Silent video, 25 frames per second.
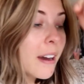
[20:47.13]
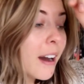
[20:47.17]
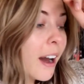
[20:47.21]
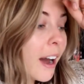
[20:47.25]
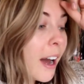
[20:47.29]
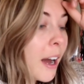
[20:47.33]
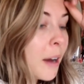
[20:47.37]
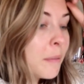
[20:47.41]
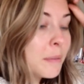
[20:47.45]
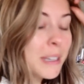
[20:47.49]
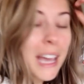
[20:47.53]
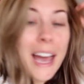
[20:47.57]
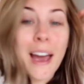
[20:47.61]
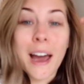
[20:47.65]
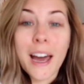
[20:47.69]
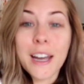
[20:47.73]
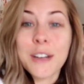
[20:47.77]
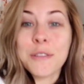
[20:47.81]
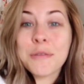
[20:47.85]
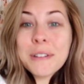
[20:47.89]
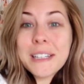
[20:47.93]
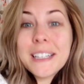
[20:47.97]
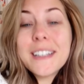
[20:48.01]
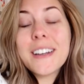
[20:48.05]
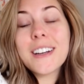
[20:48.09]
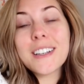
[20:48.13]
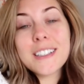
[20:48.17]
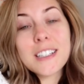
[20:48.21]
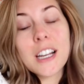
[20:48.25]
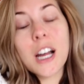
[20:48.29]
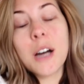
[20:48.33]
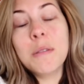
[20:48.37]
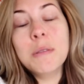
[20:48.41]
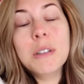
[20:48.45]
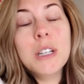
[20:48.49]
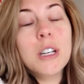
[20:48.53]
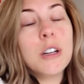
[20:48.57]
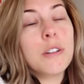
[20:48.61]
Yeah, I had a really nice
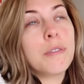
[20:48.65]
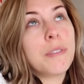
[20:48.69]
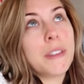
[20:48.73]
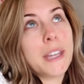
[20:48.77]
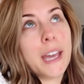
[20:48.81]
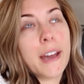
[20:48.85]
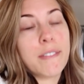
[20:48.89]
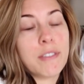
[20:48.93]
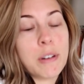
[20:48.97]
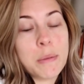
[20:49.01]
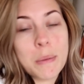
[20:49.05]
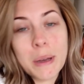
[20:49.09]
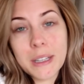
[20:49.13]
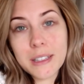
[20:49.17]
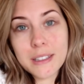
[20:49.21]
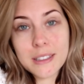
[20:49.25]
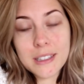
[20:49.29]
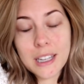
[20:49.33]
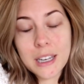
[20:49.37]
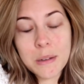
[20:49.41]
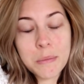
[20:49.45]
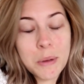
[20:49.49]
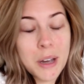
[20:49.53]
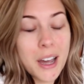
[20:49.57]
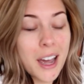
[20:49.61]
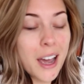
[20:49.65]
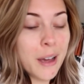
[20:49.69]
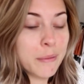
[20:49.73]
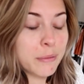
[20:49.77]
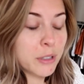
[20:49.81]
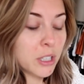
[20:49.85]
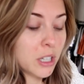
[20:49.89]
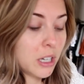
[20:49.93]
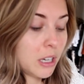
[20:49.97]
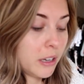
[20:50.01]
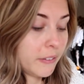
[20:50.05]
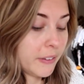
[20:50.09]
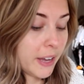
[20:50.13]
time. Love the Everyman Cinema.
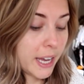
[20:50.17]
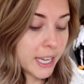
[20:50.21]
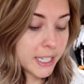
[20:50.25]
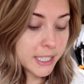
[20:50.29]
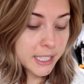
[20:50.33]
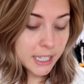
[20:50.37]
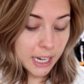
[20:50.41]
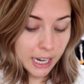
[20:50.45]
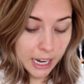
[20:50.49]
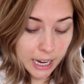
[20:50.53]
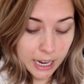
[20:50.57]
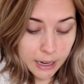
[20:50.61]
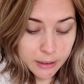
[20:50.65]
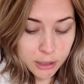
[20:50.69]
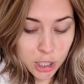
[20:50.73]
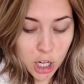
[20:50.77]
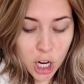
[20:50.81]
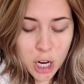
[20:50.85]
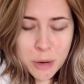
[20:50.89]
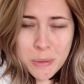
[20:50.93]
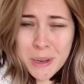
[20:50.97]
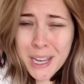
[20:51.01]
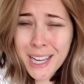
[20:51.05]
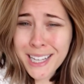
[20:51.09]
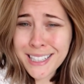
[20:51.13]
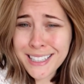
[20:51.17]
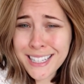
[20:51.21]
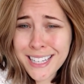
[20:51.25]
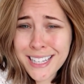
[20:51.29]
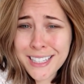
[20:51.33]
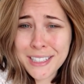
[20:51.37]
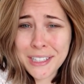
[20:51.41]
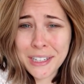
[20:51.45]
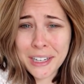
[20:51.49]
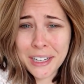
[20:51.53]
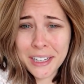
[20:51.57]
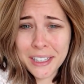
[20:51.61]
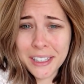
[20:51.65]
Absolutely love it. Toby has
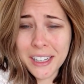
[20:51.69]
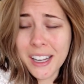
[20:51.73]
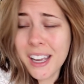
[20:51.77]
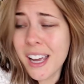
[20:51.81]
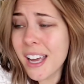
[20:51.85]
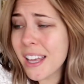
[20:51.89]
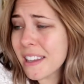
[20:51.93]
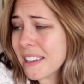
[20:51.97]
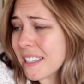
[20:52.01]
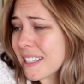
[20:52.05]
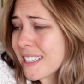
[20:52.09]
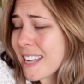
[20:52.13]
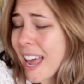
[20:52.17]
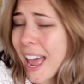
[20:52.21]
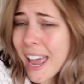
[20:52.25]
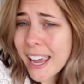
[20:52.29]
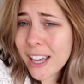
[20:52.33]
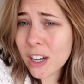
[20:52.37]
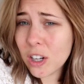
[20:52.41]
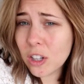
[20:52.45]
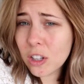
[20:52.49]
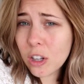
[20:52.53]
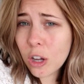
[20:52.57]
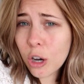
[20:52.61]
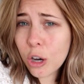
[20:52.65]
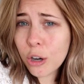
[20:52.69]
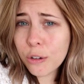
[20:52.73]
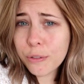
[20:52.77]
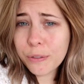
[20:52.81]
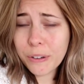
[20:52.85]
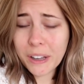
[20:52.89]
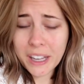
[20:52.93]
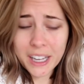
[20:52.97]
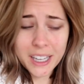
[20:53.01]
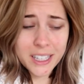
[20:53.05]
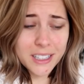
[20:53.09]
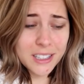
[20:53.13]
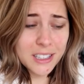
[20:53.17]
eaten the tail off
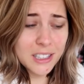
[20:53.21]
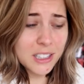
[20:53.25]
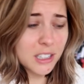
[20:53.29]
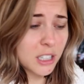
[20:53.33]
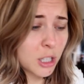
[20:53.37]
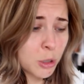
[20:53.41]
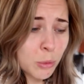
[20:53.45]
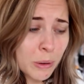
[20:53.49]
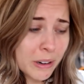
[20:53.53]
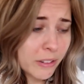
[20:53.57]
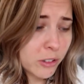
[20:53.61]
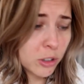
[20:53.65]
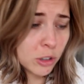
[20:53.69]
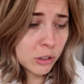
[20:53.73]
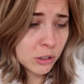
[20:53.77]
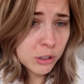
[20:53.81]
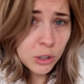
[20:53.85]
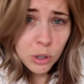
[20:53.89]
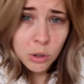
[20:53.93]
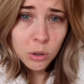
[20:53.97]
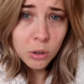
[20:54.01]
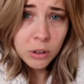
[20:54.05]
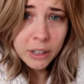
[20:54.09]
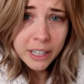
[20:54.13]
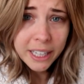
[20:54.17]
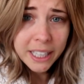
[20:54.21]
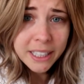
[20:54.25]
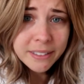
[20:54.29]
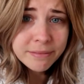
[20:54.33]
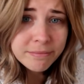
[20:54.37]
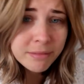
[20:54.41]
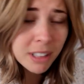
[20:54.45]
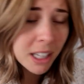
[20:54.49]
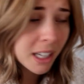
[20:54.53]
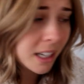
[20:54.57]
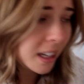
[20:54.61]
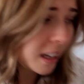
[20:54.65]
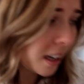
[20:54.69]
his squirrel toy,
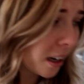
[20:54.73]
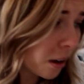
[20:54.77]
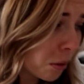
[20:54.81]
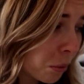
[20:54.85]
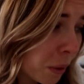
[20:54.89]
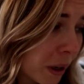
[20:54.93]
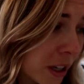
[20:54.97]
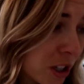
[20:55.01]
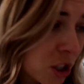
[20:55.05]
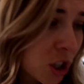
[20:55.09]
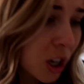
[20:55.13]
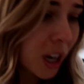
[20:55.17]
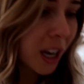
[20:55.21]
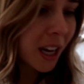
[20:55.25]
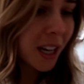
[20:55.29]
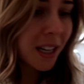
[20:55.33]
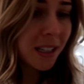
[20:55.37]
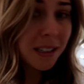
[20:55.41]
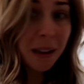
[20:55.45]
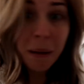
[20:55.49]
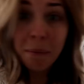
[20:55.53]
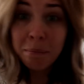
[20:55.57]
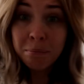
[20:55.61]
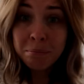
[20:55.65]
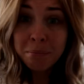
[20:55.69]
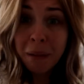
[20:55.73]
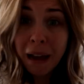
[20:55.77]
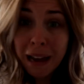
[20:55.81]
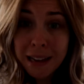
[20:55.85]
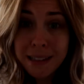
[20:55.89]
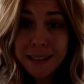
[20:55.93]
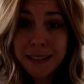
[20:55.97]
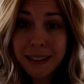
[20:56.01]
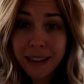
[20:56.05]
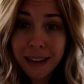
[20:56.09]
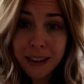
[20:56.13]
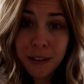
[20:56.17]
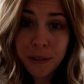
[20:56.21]
which is
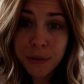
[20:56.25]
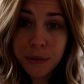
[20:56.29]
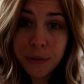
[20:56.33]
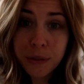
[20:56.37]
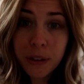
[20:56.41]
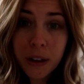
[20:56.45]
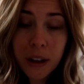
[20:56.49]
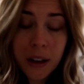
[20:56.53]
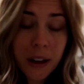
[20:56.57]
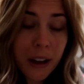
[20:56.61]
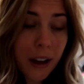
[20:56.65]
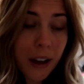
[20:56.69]
massive.